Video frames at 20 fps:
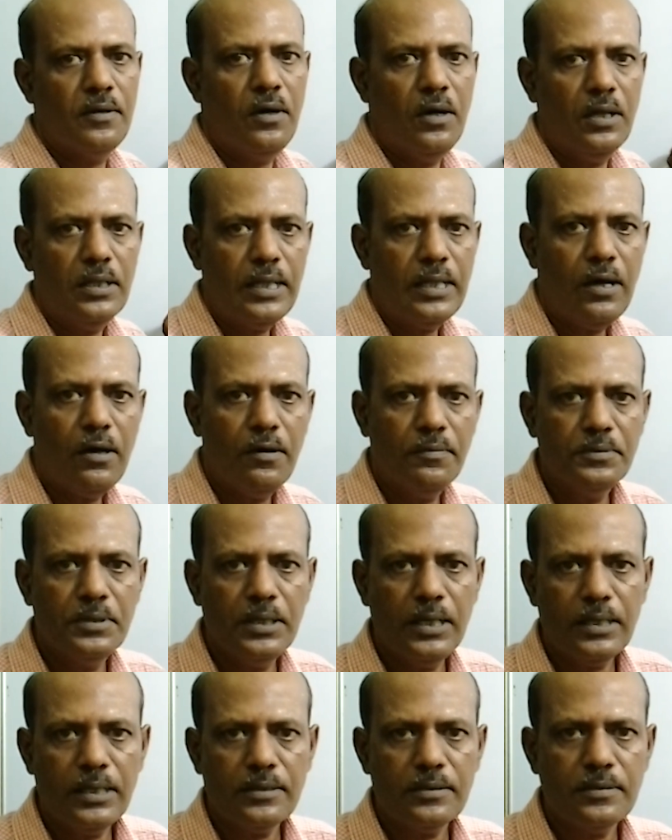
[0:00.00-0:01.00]
All the
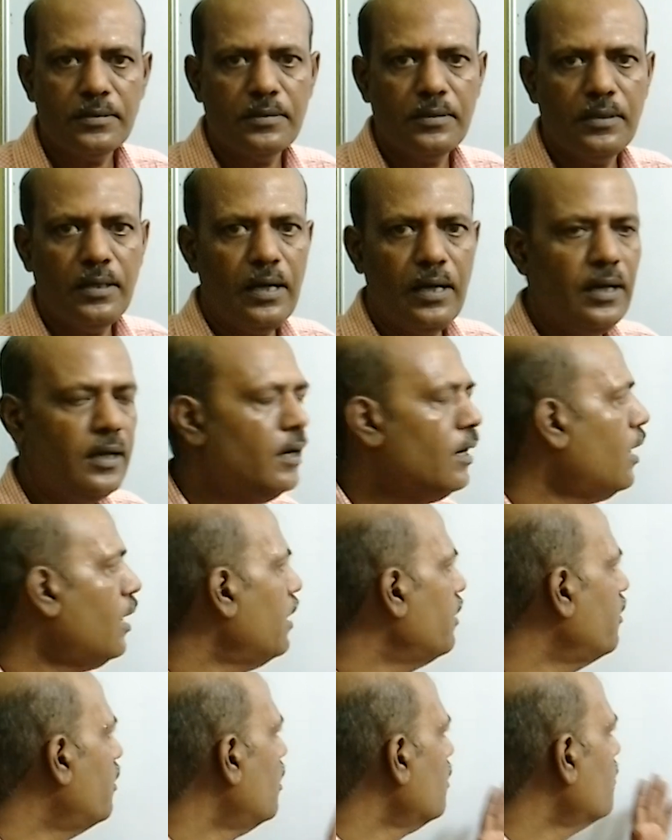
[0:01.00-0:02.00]
objects
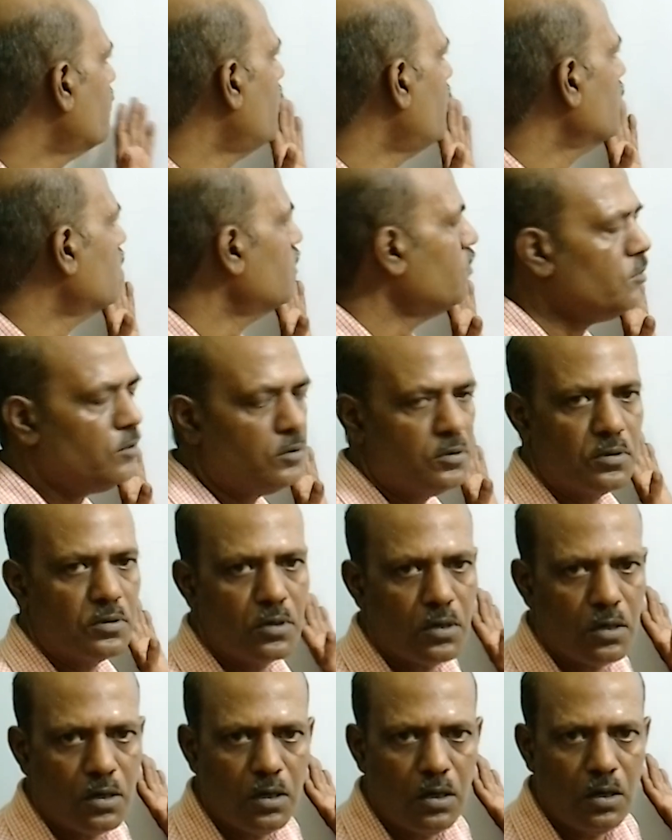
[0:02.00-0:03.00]
are not possible to
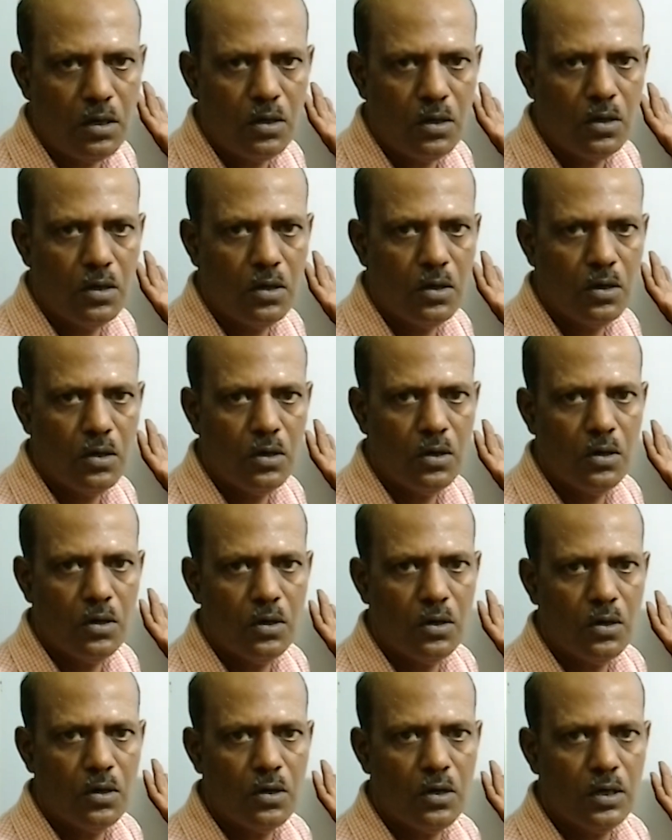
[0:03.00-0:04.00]
draw
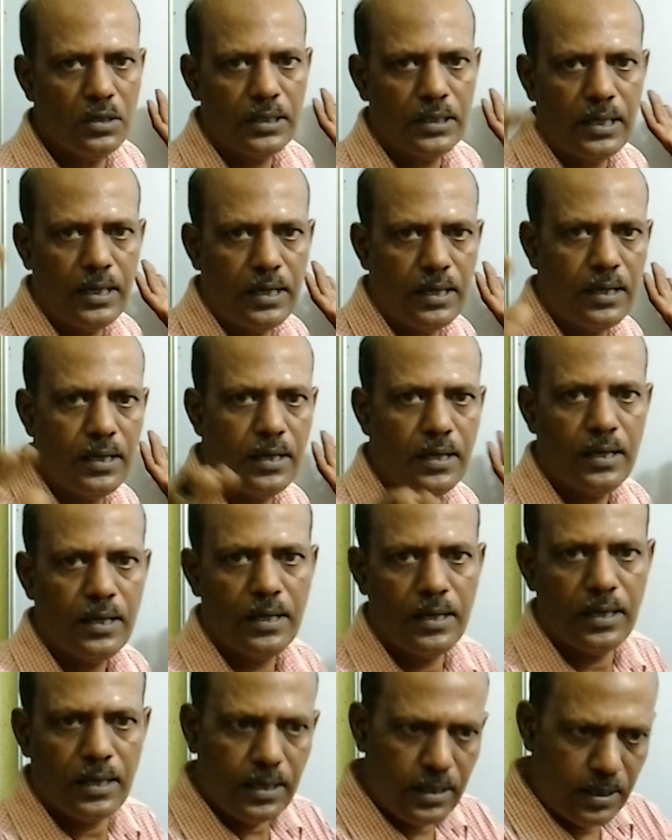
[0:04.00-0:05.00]
on the
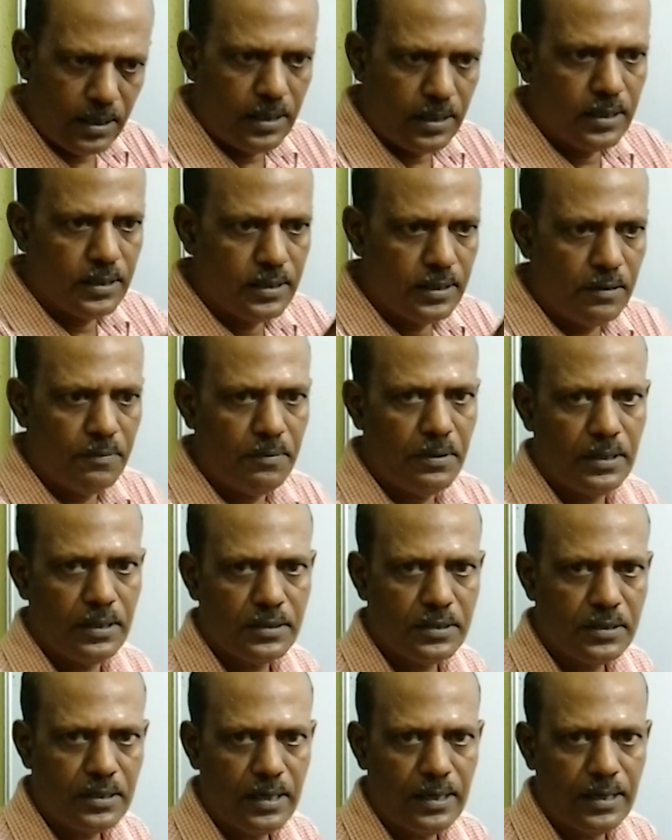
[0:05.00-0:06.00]

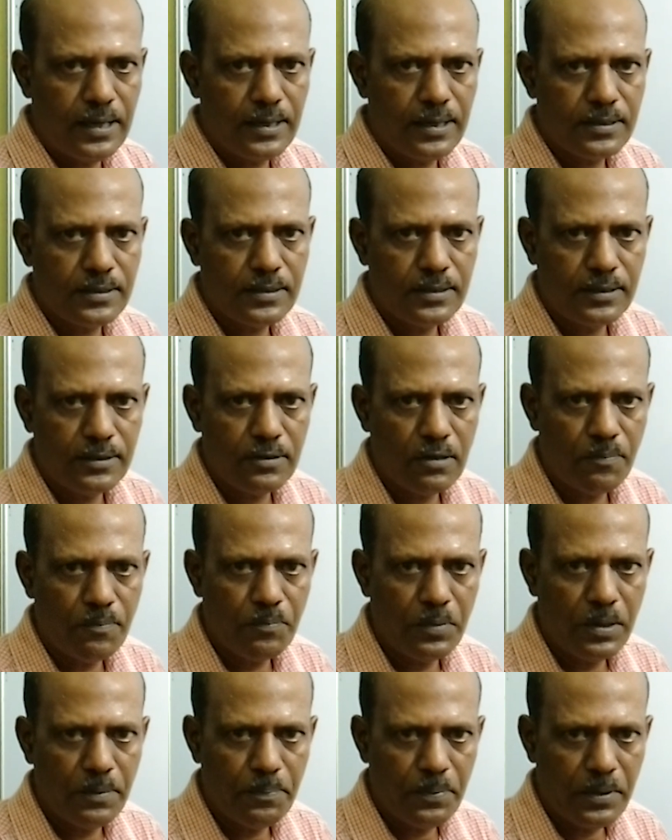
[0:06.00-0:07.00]
given standard sheet
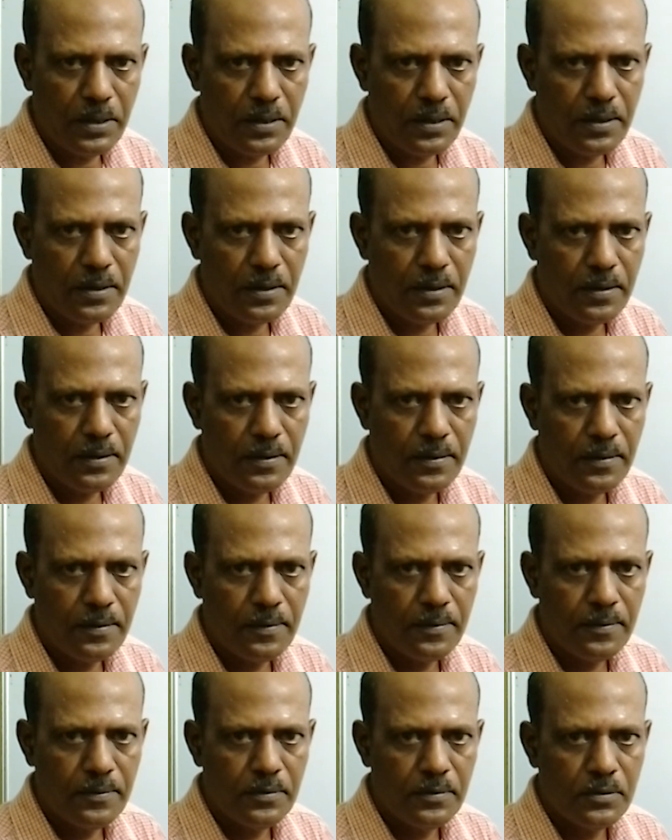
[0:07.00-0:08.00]
of paper.
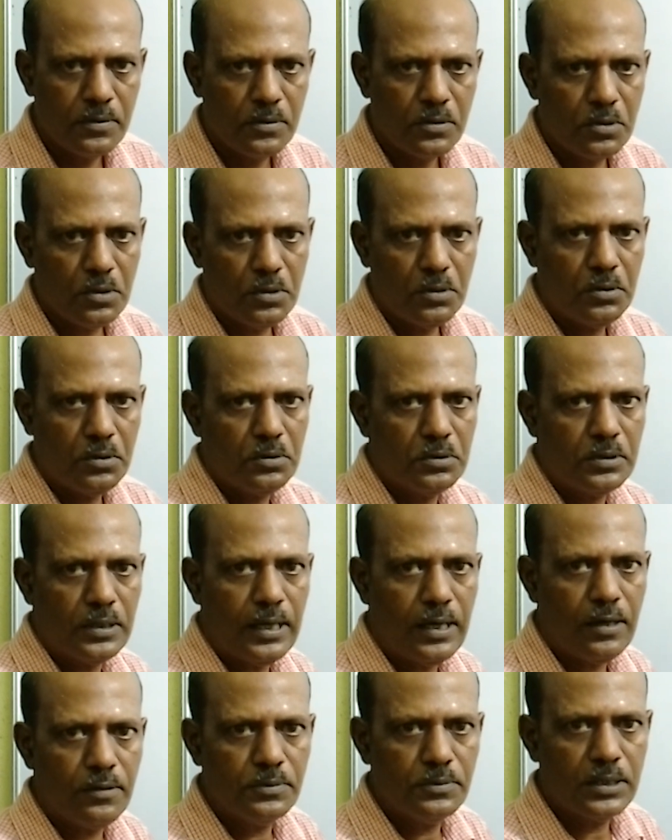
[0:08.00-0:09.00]
So
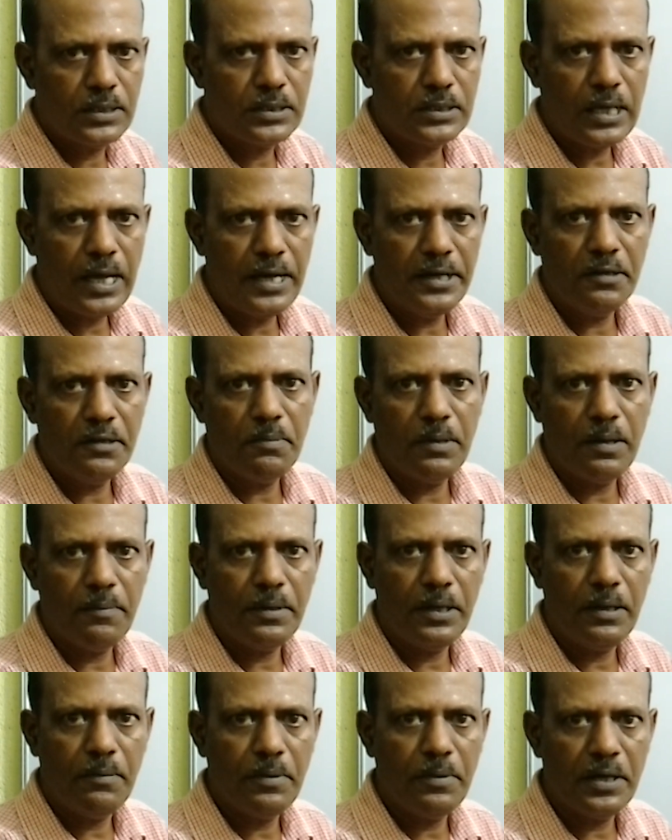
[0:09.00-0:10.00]
the object size may
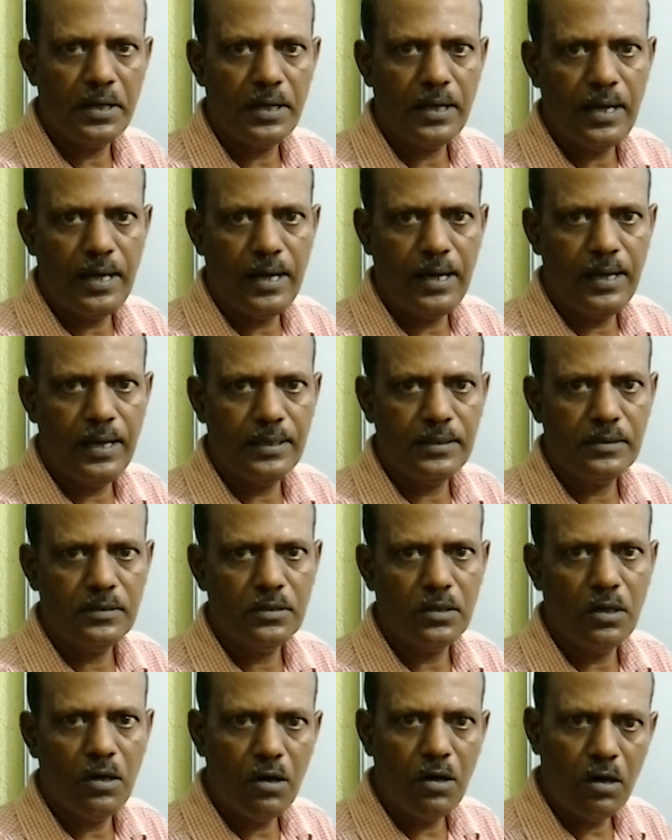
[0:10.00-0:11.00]
be very
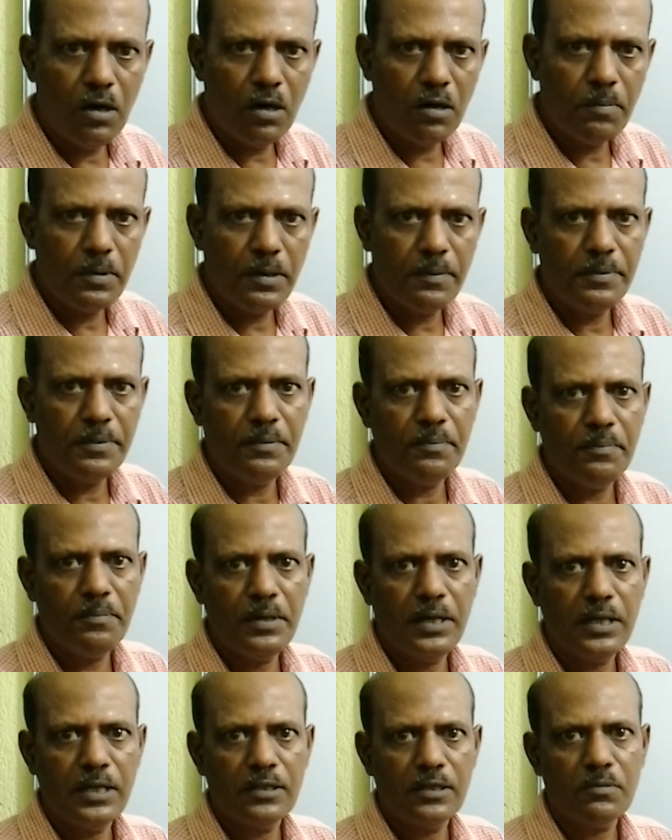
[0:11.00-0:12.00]
large or may be
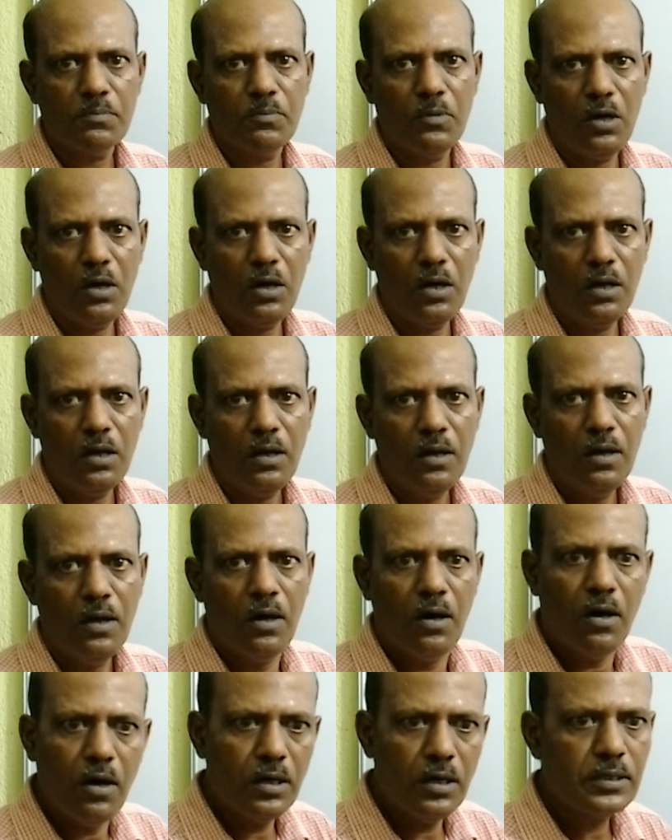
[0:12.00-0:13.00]
very small,
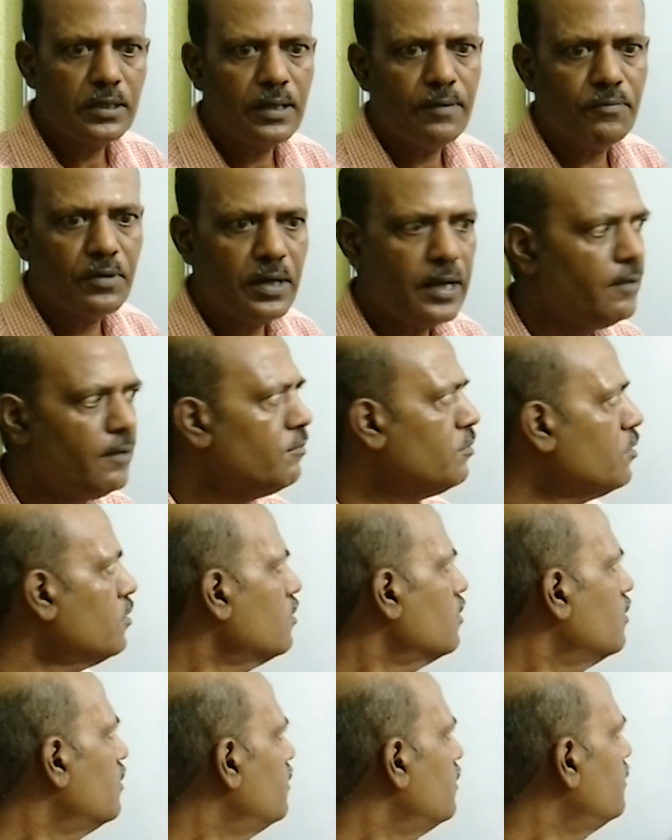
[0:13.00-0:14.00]
or
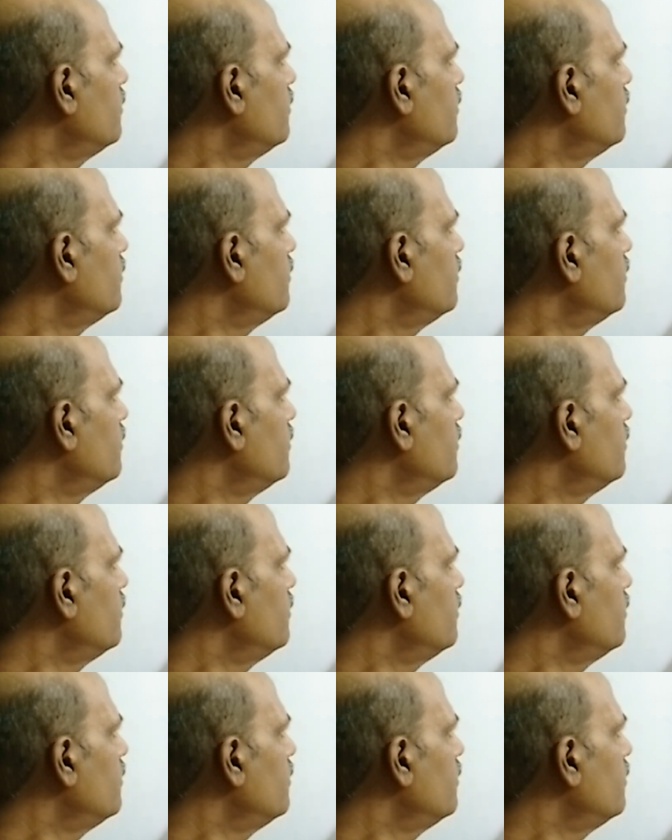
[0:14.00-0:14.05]
sometimes